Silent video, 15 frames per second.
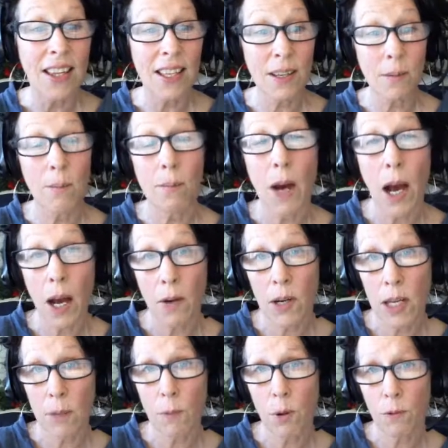The
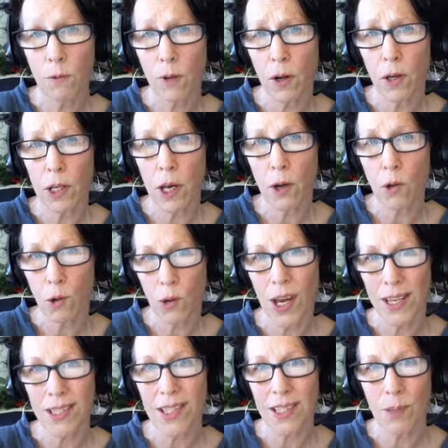Mahara ePortfolio
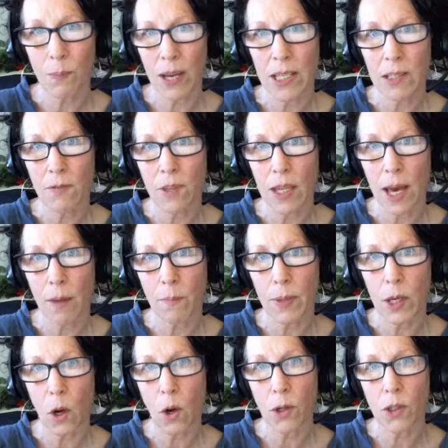creates a space for that
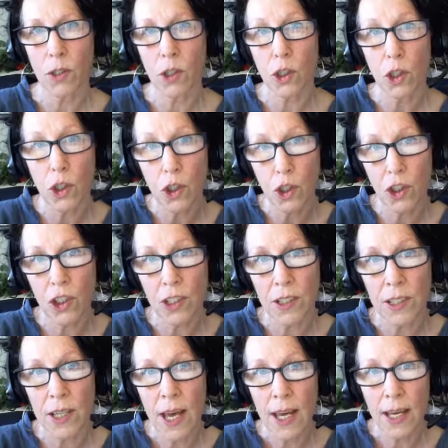because the
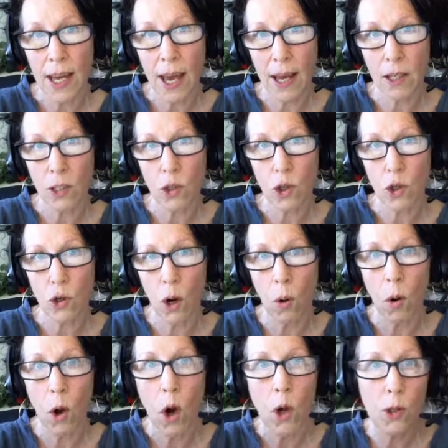student can
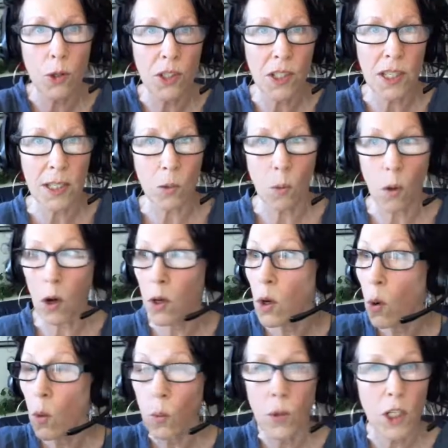control who sees what,
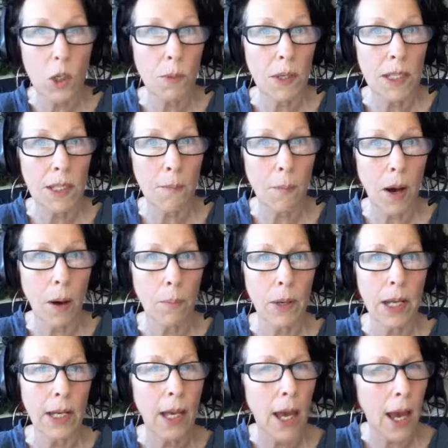which bits are
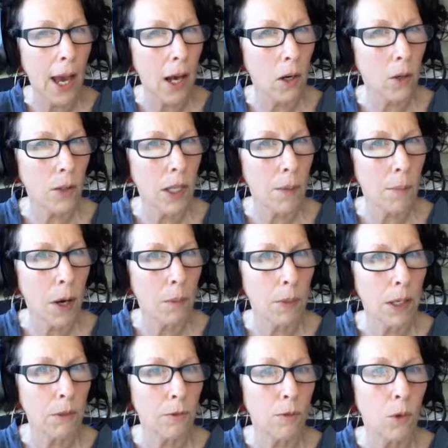public, how long they're
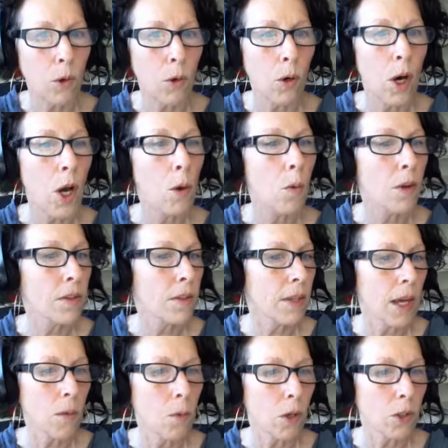public for, whether
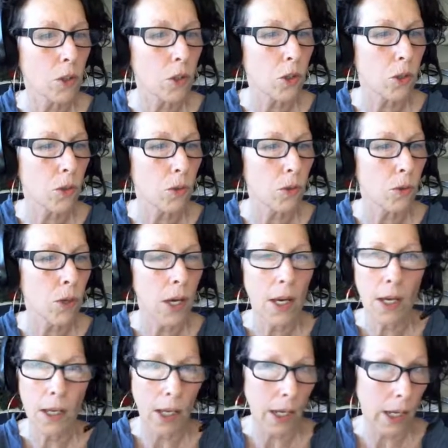they want to
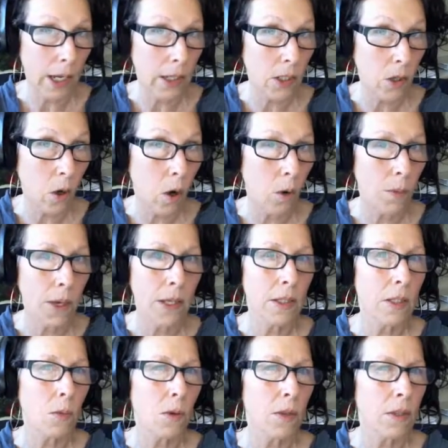collect
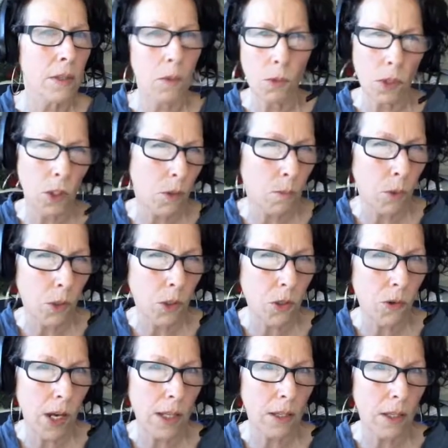comments, whether they want to
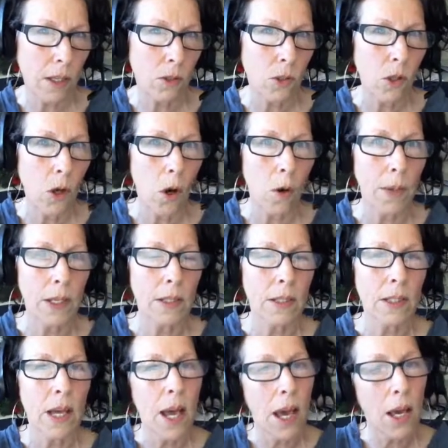moderate those
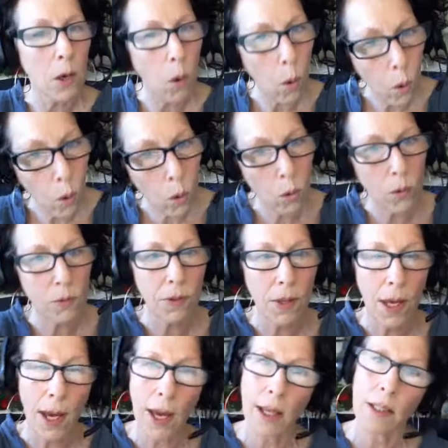comments, and all of
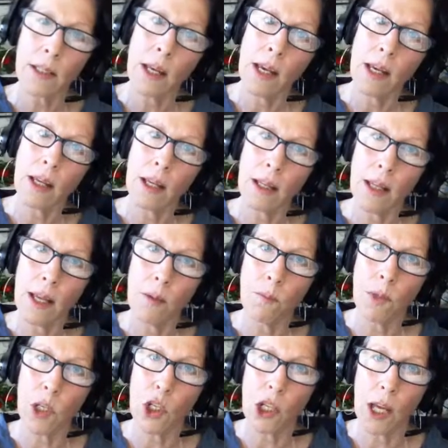that can
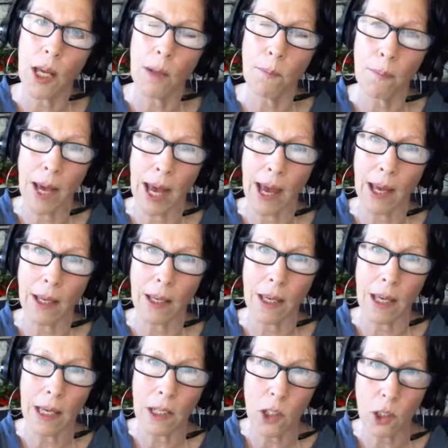then be shared
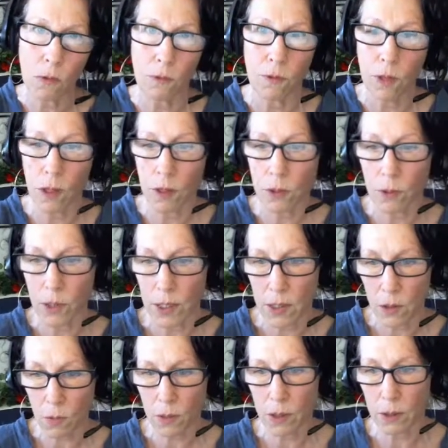back into Flow
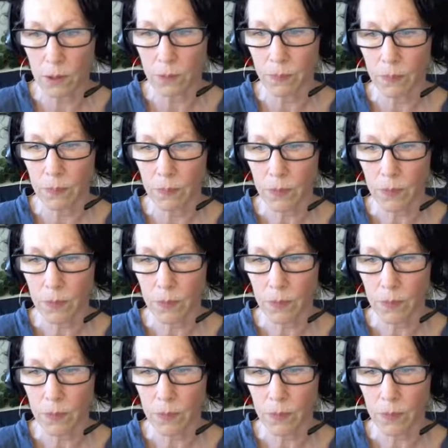as well.